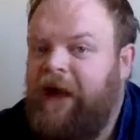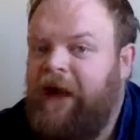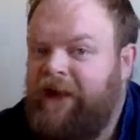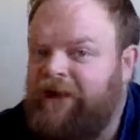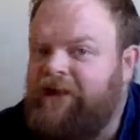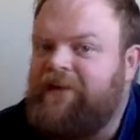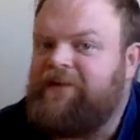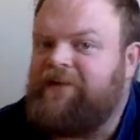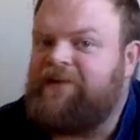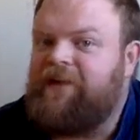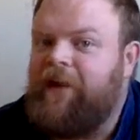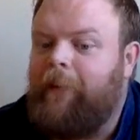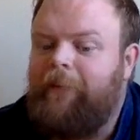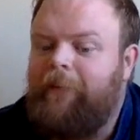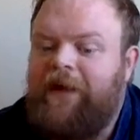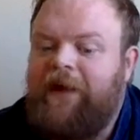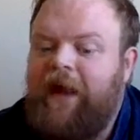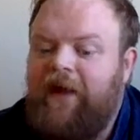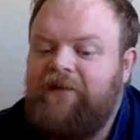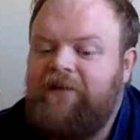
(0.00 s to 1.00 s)
Alice
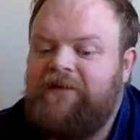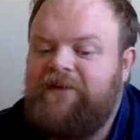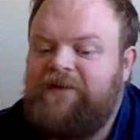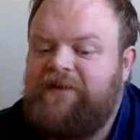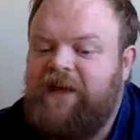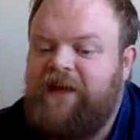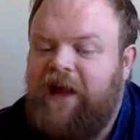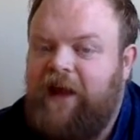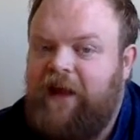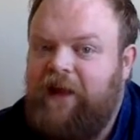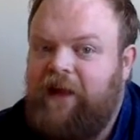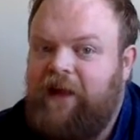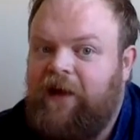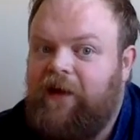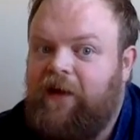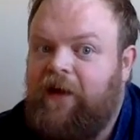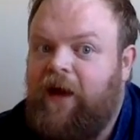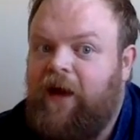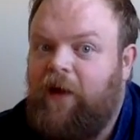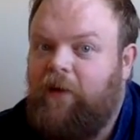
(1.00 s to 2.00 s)
began to
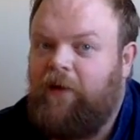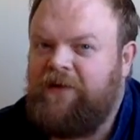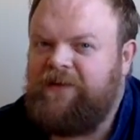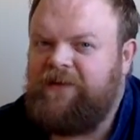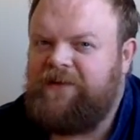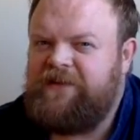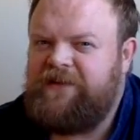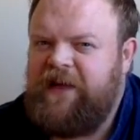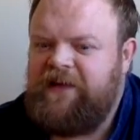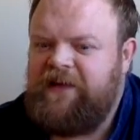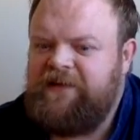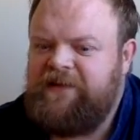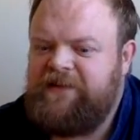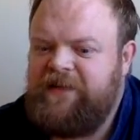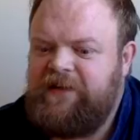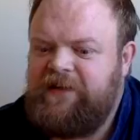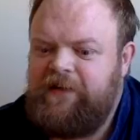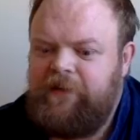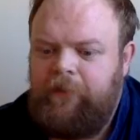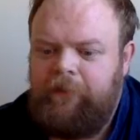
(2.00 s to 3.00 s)
say, "I once
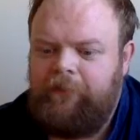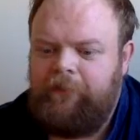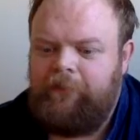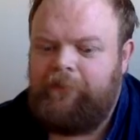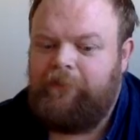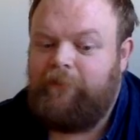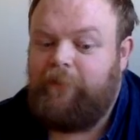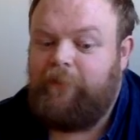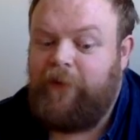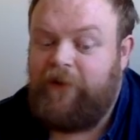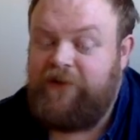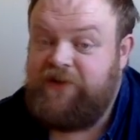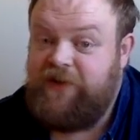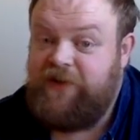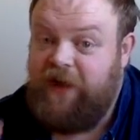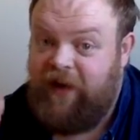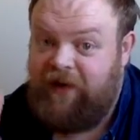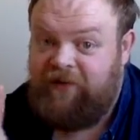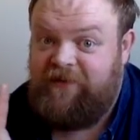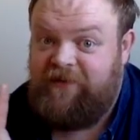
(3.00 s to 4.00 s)
tasted," but
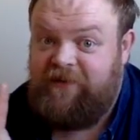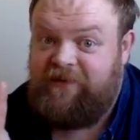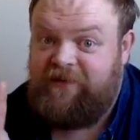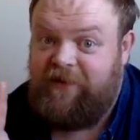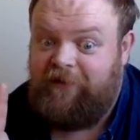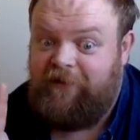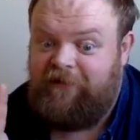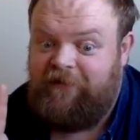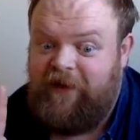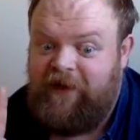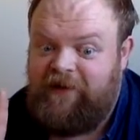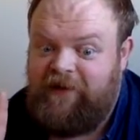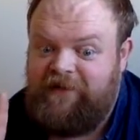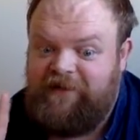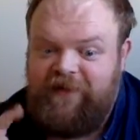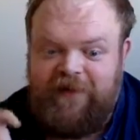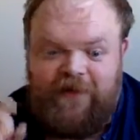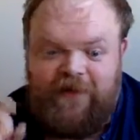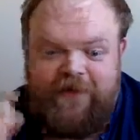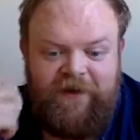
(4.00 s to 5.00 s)
checked herself
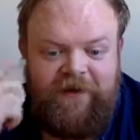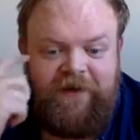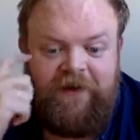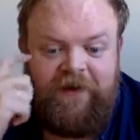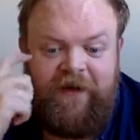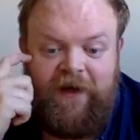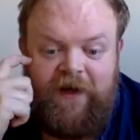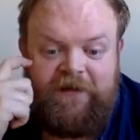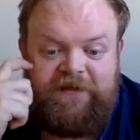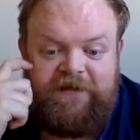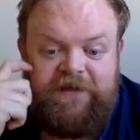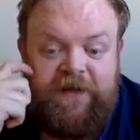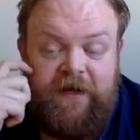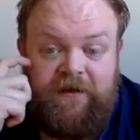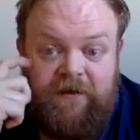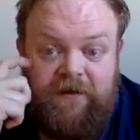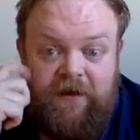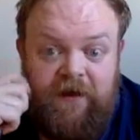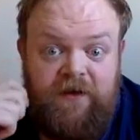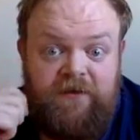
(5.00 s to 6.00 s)
hastily and
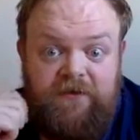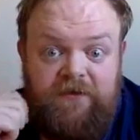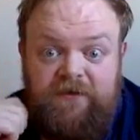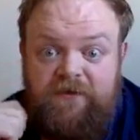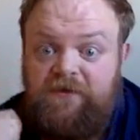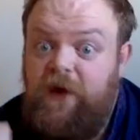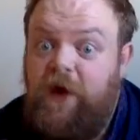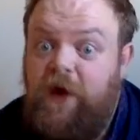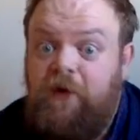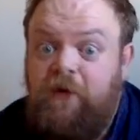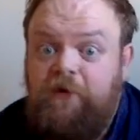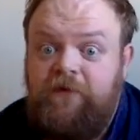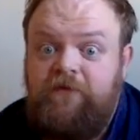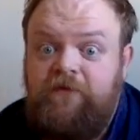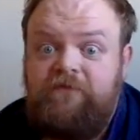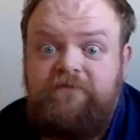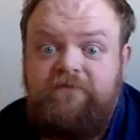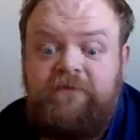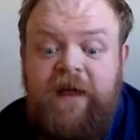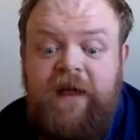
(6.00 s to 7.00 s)
said,
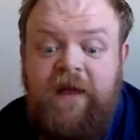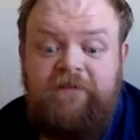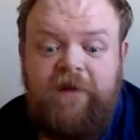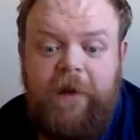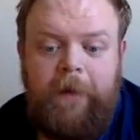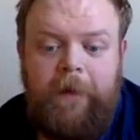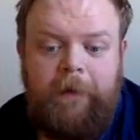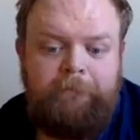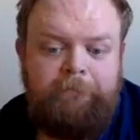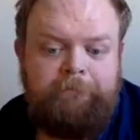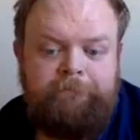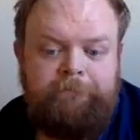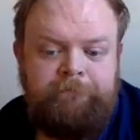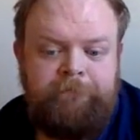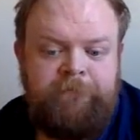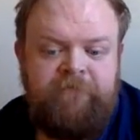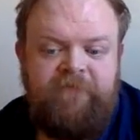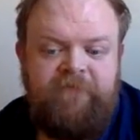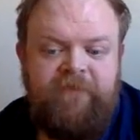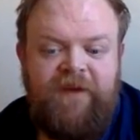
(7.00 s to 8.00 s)
"No, never."
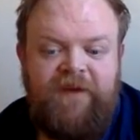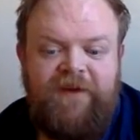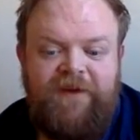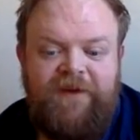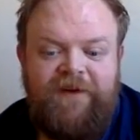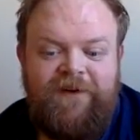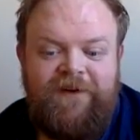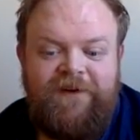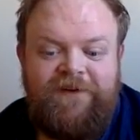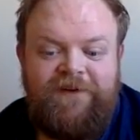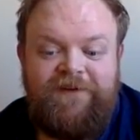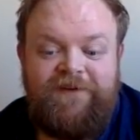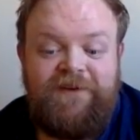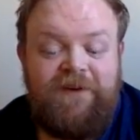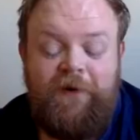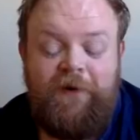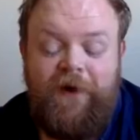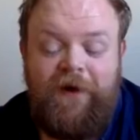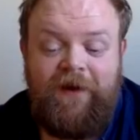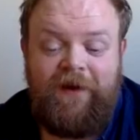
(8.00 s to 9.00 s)
"So
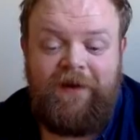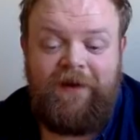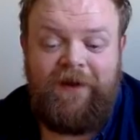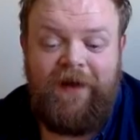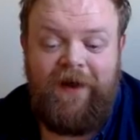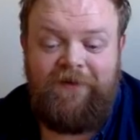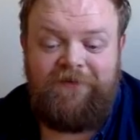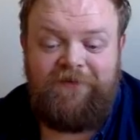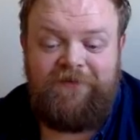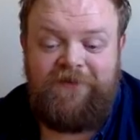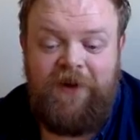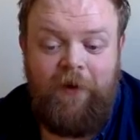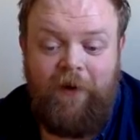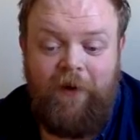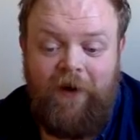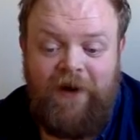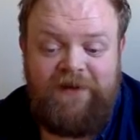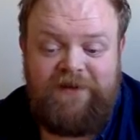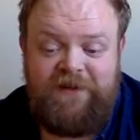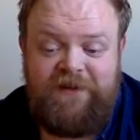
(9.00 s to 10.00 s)
you can have
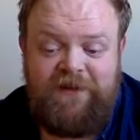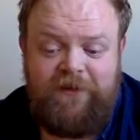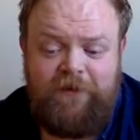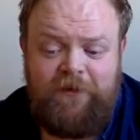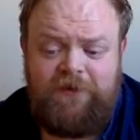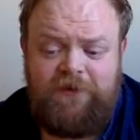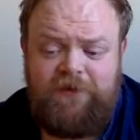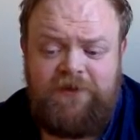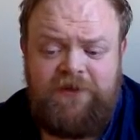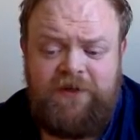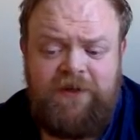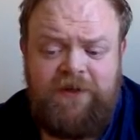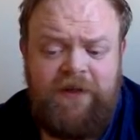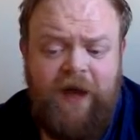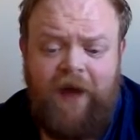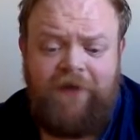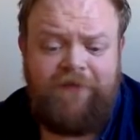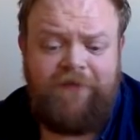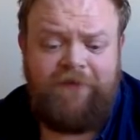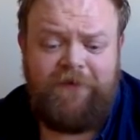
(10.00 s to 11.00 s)
no idea what a
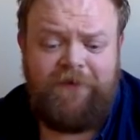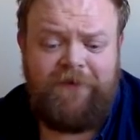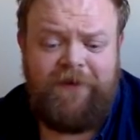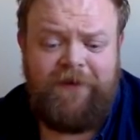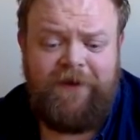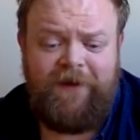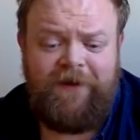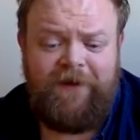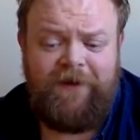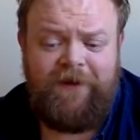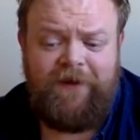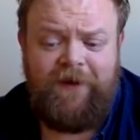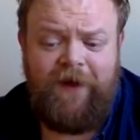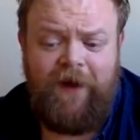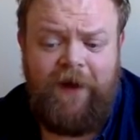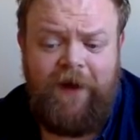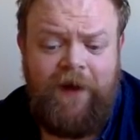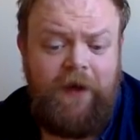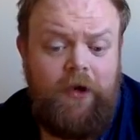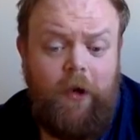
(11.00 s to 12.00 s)
delightful thing
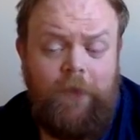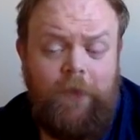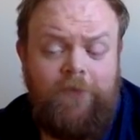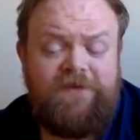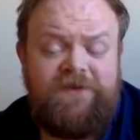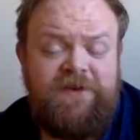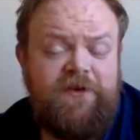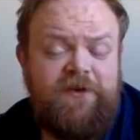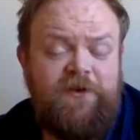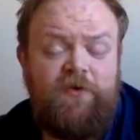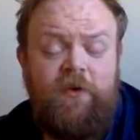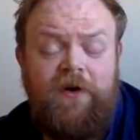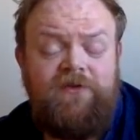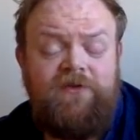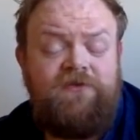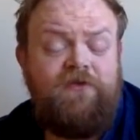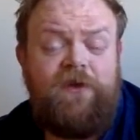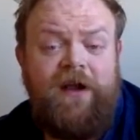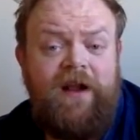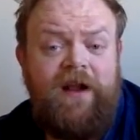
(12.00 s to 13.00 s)
a lobster
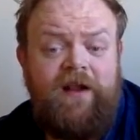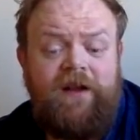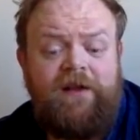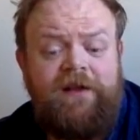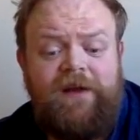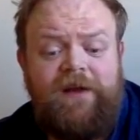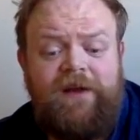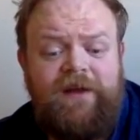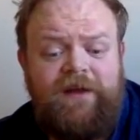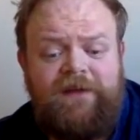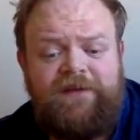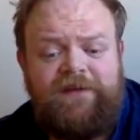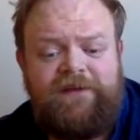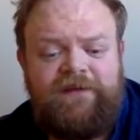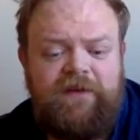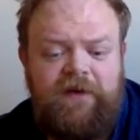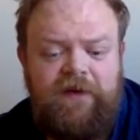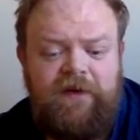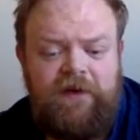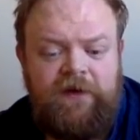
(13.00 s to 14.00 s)
quadrille
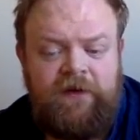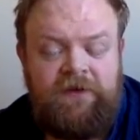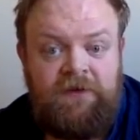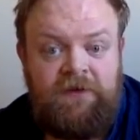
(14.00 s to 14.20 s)
is."